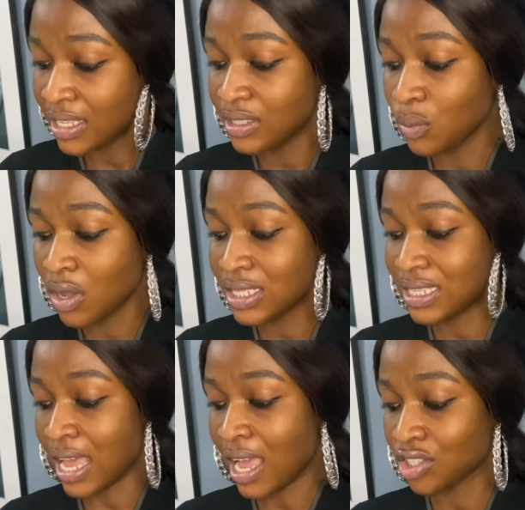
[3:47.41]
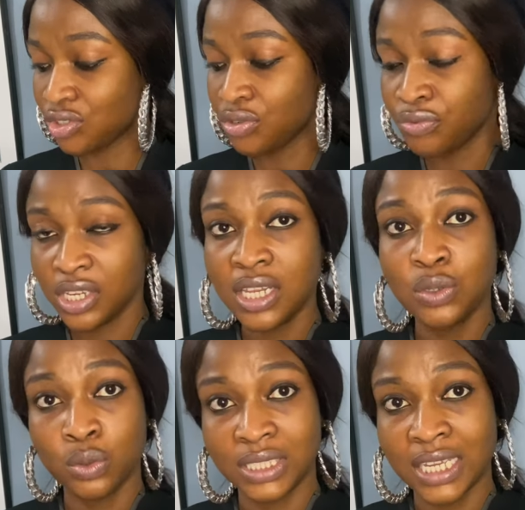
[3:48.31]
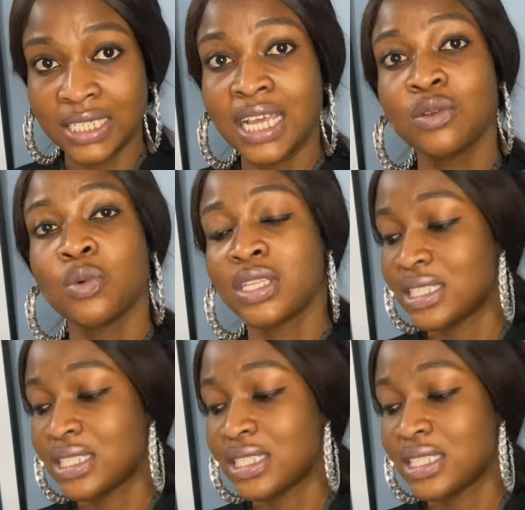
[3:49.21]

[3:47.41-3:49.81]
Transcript: The ones that are actually really noted are the ones